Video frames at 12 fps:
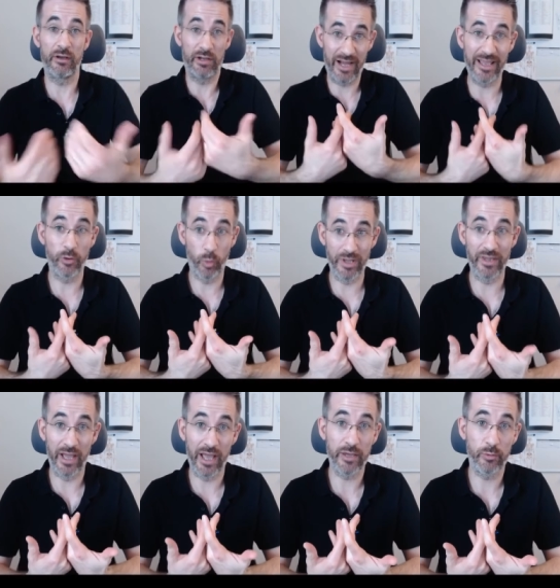like when
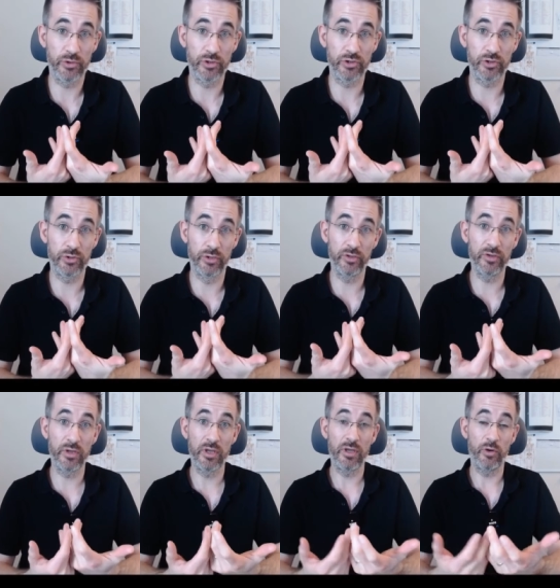I was a student,
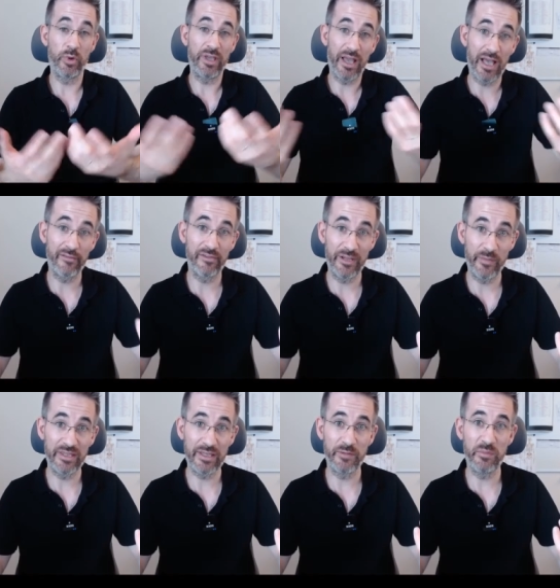we have
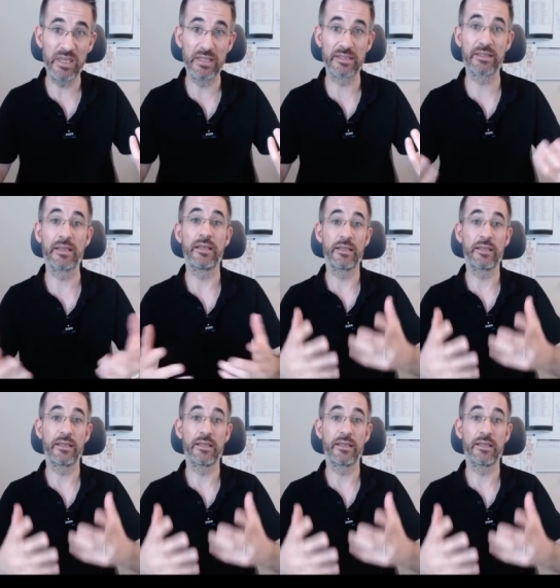limited means.